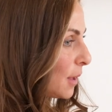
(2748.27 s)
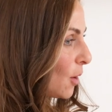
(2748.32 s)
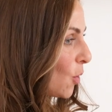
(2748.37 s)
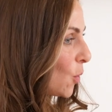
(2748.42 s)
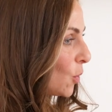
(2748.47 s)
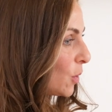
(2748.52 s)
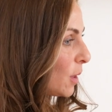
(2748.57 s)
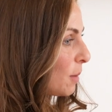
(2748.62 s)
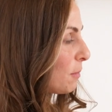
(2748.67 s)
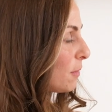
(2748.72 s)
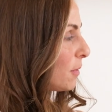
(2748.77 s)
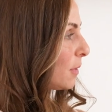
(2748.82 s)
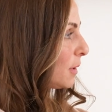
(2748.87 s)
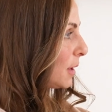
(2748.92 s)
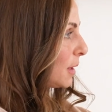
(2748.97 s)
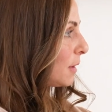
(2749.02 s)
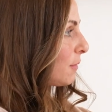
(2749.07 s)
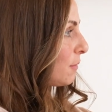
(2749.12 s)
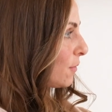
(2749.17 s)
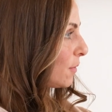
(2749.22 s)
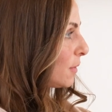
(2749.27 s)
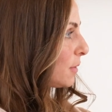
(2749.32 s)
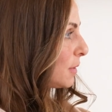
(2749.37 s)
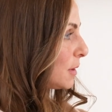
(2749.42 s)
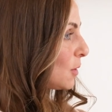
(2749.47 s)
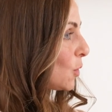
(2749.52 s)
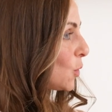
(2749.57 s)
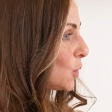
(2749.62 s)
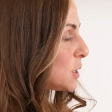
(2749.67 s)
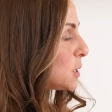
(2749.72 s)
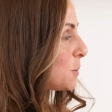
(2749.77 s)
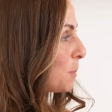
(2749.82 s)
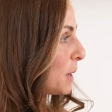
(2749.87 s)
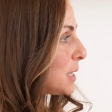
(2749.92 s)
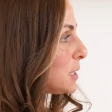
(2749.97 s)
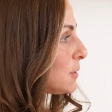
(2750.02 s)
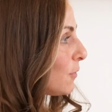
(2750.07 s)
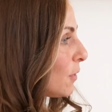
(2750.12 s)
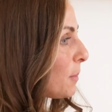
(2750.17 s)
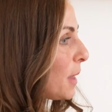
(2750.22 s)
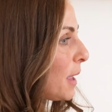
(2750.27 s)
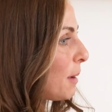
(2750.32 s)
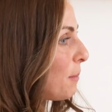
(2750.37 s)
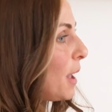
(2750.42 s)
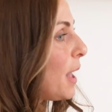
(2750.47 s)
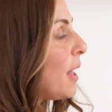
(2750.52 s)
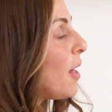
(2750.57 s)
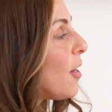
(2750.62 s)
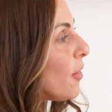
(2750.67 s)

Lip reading: hold space from them,